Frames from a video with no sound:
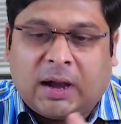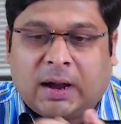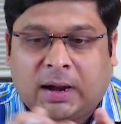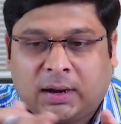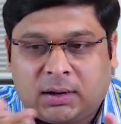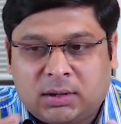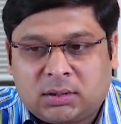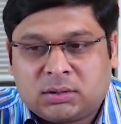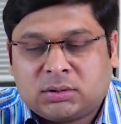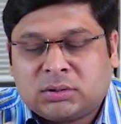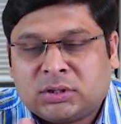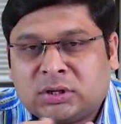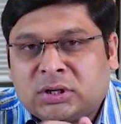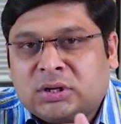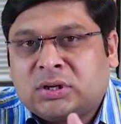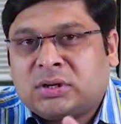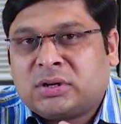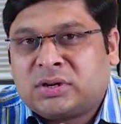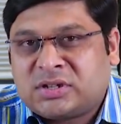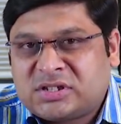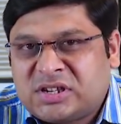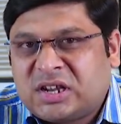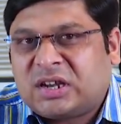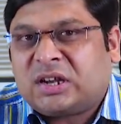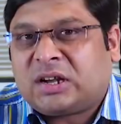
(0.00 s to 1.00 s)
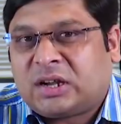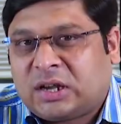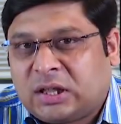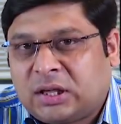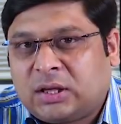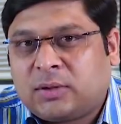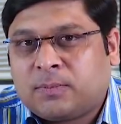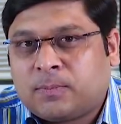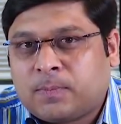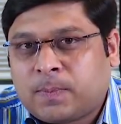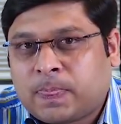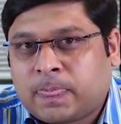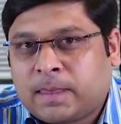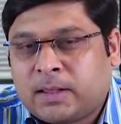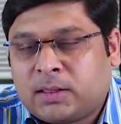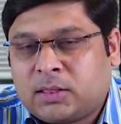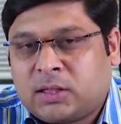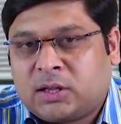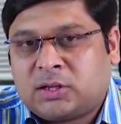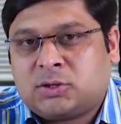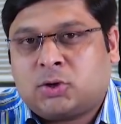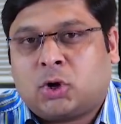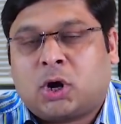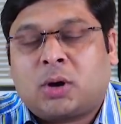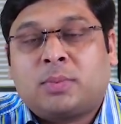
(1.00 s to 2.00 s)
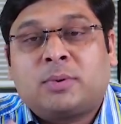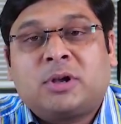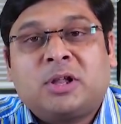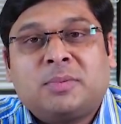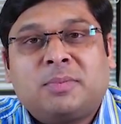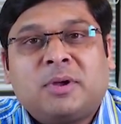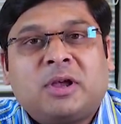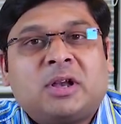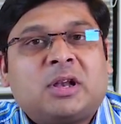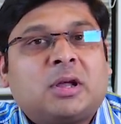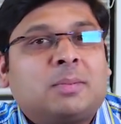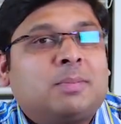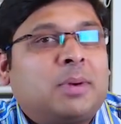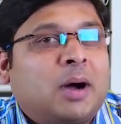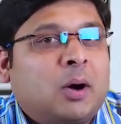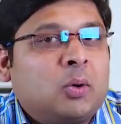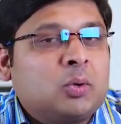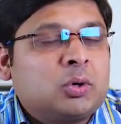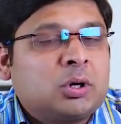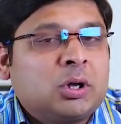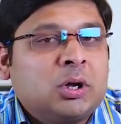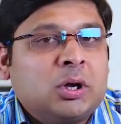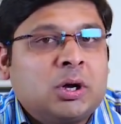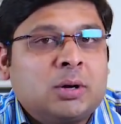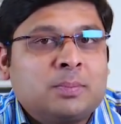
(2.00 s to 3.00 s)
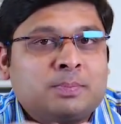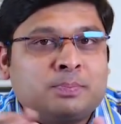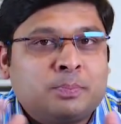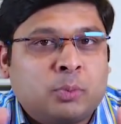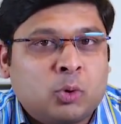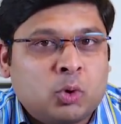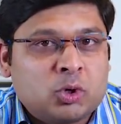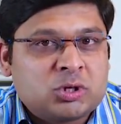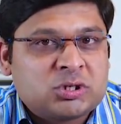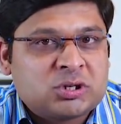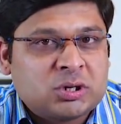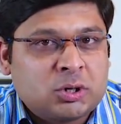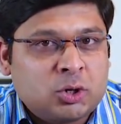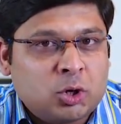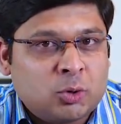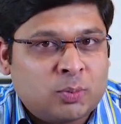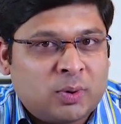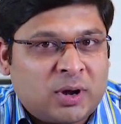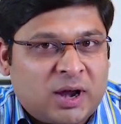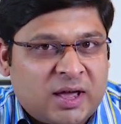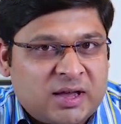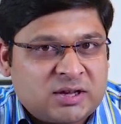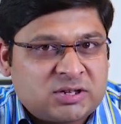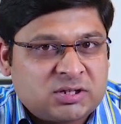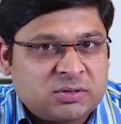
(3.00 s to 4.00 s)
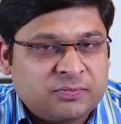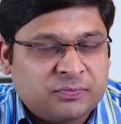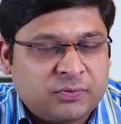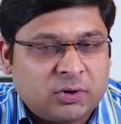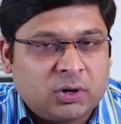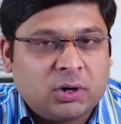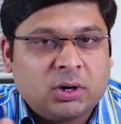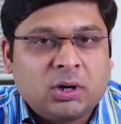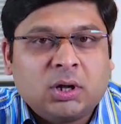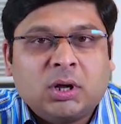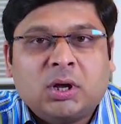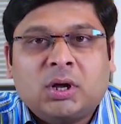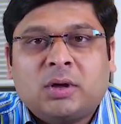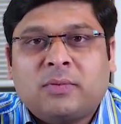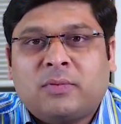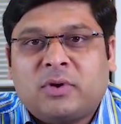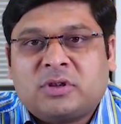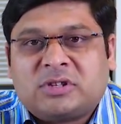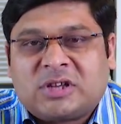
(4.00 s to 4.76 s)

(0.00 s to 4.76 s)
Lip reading: And recently, there is a lot of debate about post-globalization world,